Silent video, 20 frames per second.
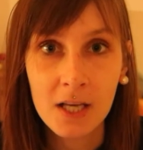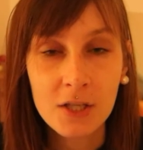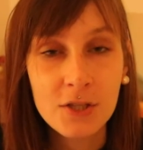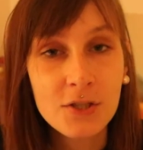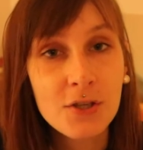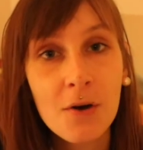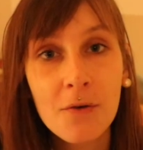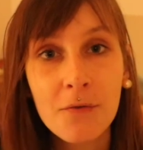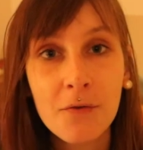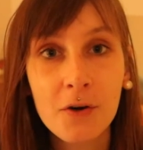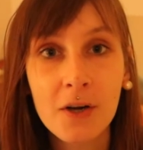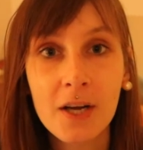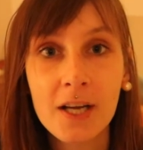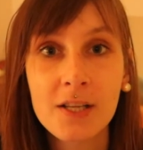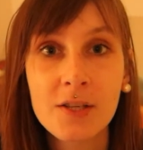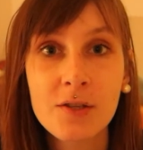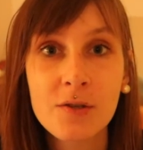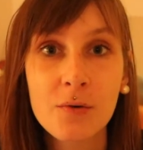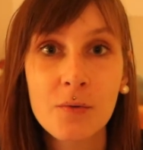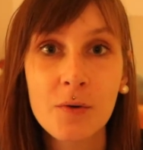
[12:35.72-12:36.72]
Don't
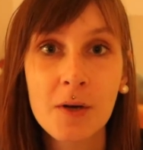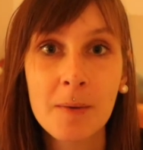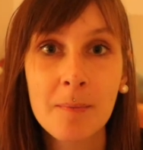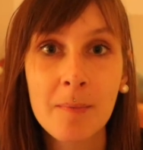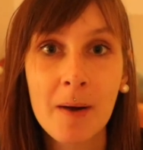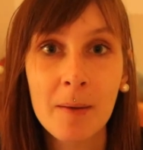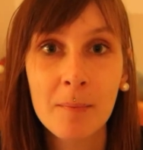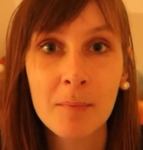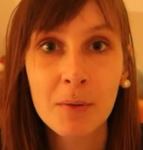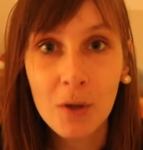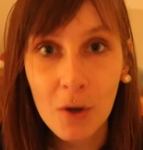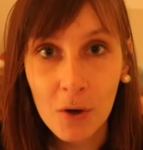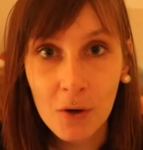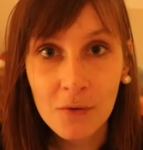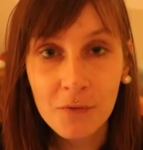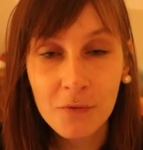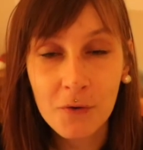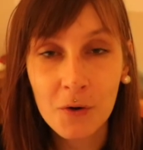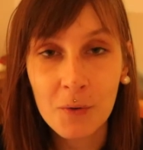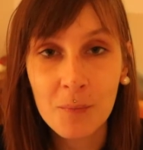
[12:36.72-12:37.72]
forget to read my
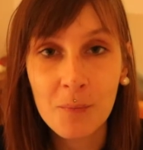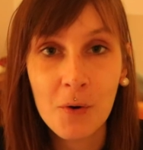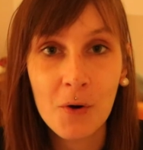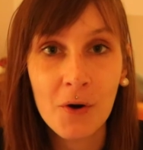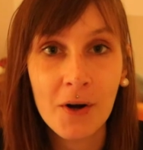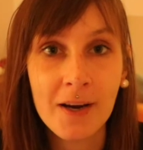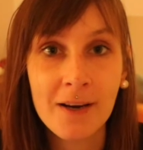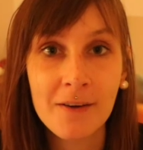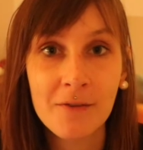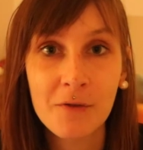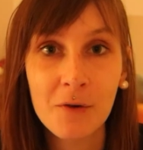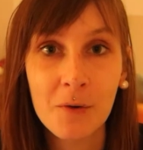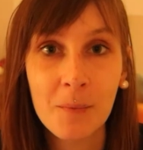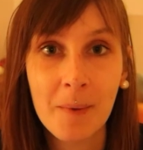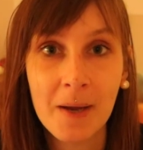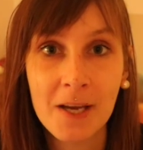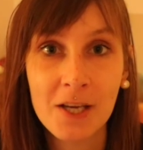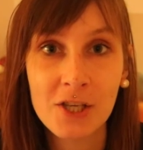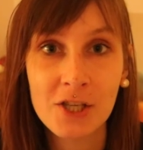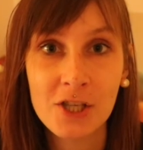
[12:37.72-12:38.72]
blog for more
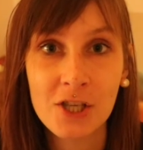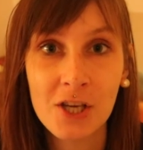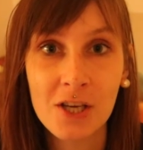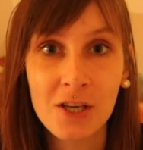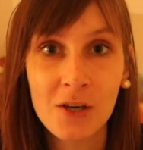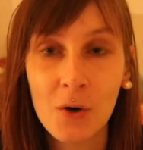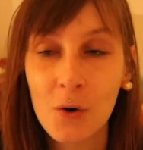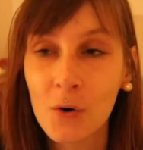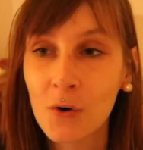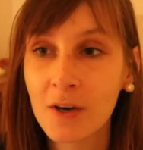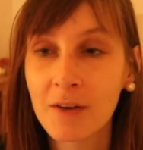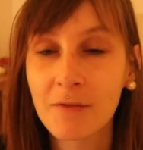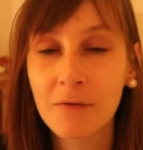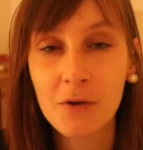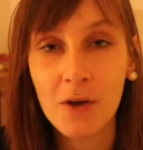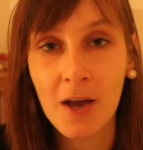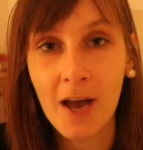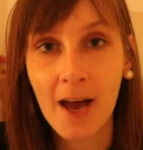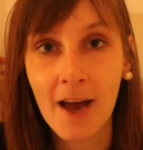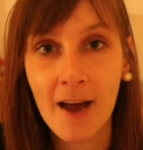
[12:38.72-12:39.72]
information, or if
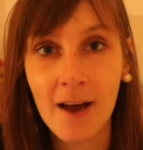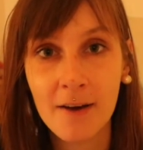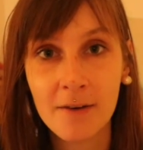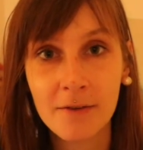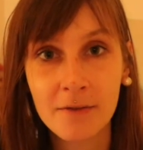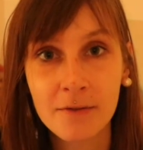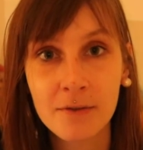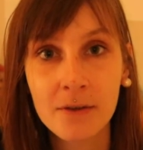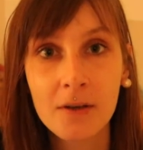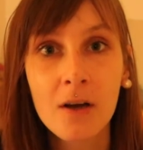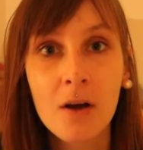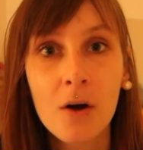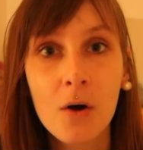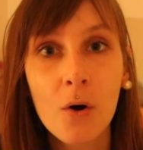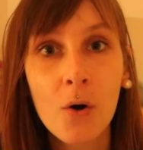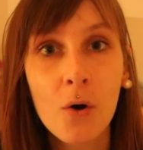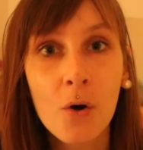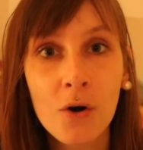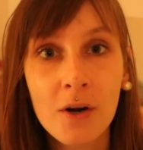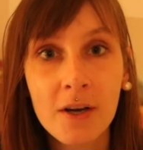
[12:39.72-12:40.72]
you
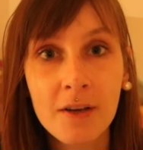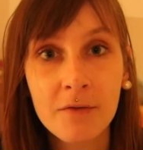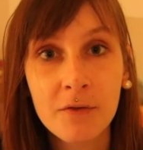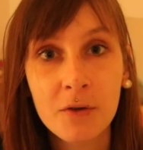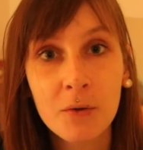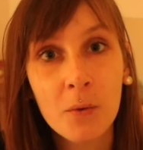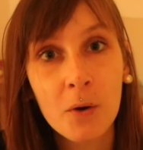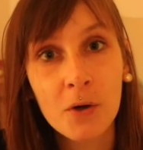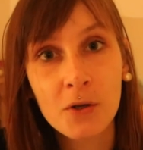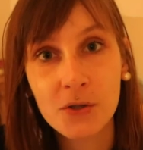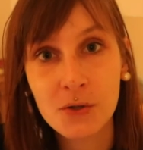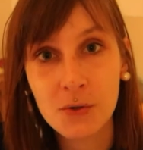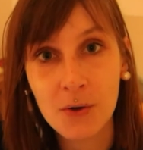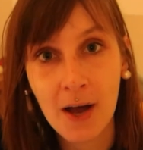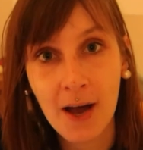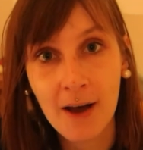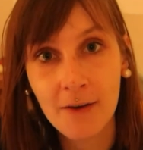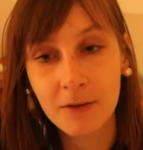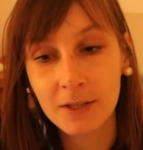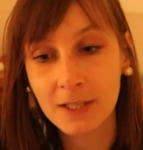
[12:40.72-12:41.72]
want to
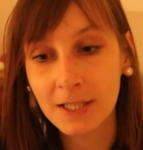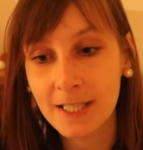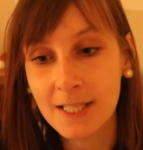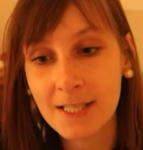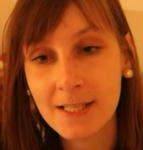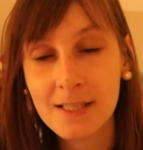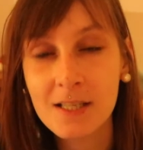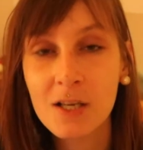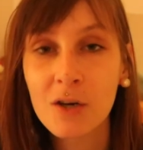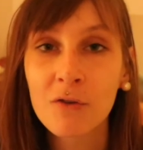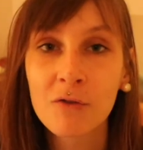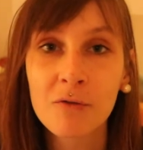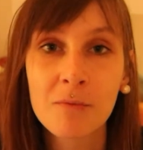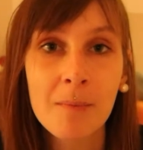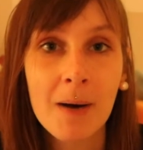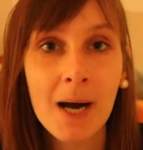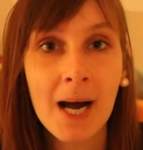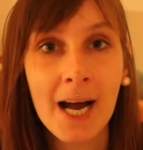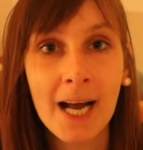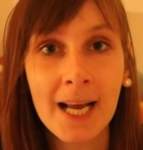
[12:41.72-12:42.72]
have a list of
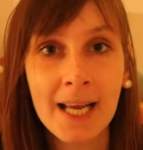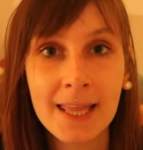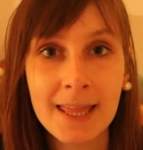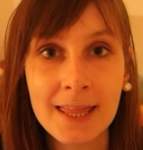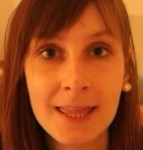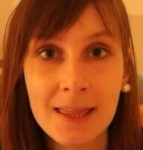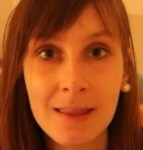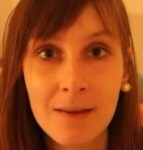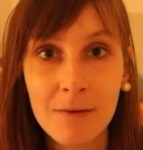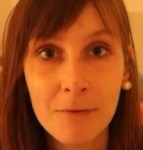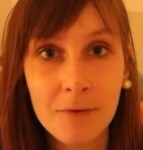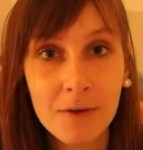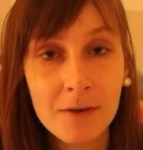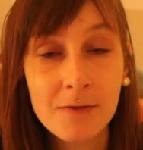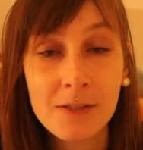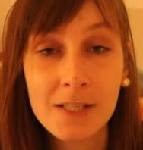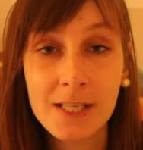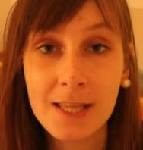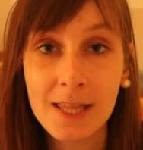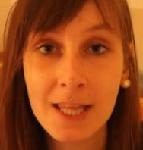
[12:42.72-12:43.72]
my
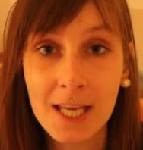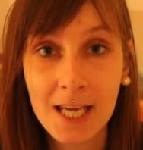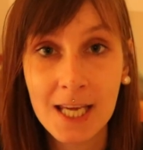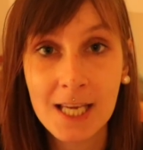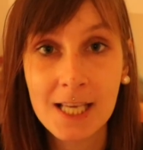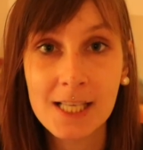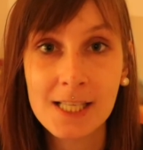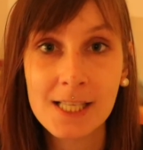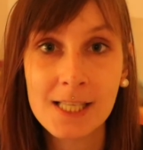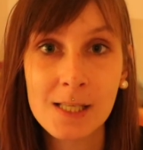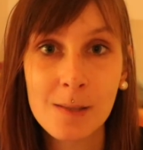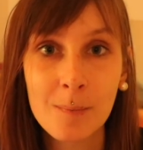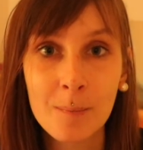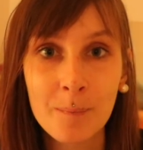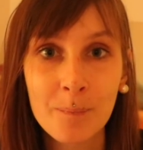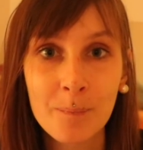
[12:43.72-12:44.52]
50 things.